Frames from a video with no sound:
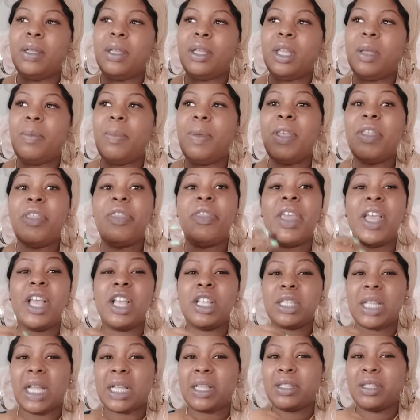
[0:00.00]
could be
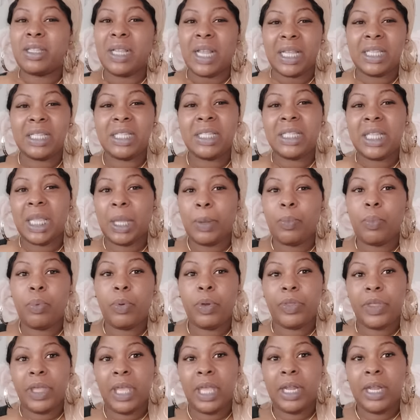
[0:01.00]
things that's deep
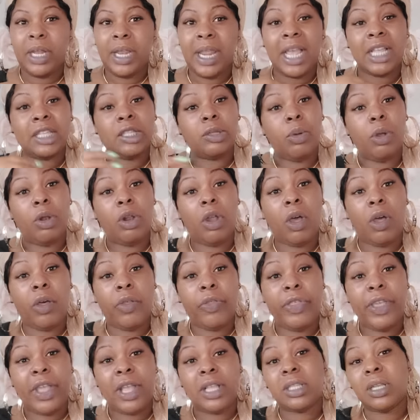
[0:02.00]
within, yeah? So a lot of
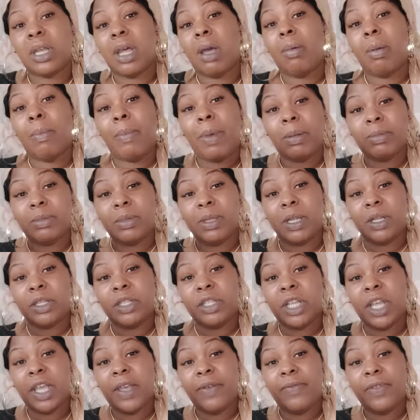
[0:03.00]
things are coming back to the
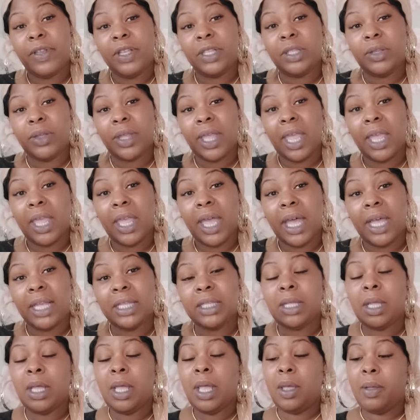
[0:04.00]
surface, okay,
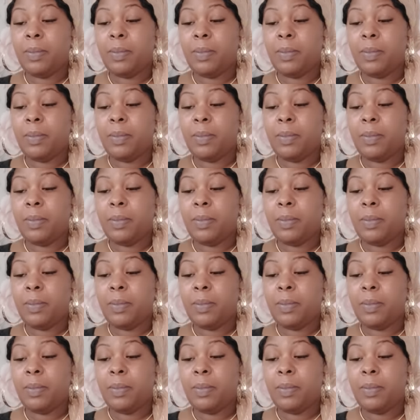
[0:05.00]
guys?